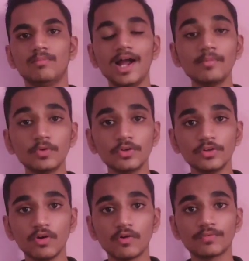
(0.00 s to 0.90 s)
My
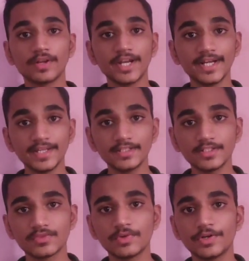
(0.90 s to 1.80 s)
motive of creating
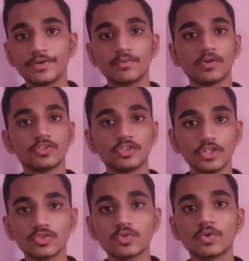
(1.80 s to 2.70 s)
this video was
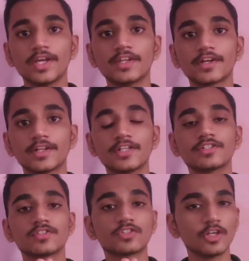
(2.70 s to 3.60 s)
just to
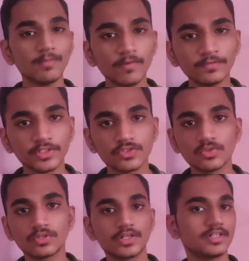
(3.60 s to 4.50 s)
encourage some of the
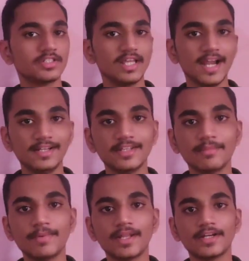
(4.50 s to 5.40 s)
students and
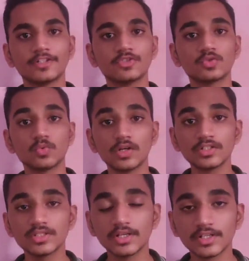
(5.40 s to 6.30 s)
their parents
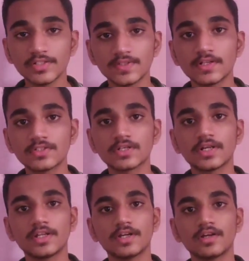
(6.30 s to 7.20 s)
towards their research
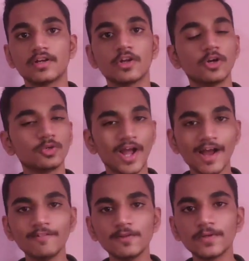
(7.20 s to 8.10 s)
career to
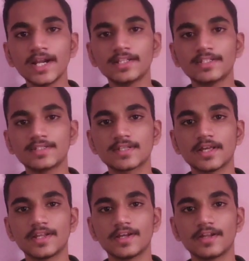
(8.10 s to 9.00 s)
have a look at this
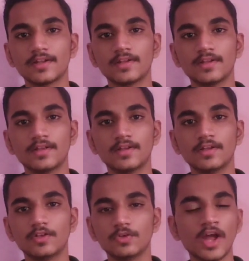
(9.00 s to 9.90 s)
career.
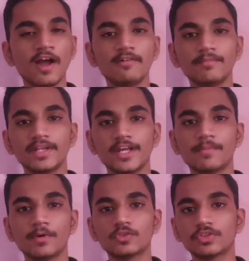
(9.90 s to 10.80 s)
You have many
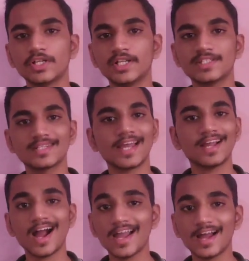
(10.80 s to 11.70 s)
opportunities
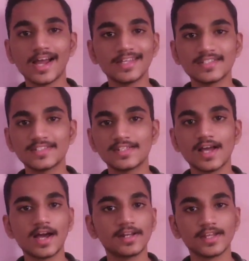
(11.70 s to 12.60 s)
like
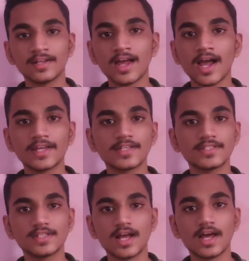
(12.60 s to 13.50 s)
IISER,
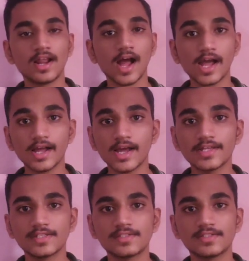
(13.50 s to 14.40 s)
NISER,
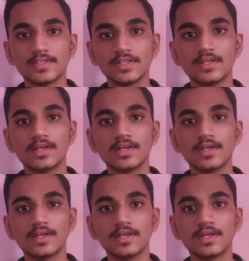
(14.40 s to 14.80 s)
IISC.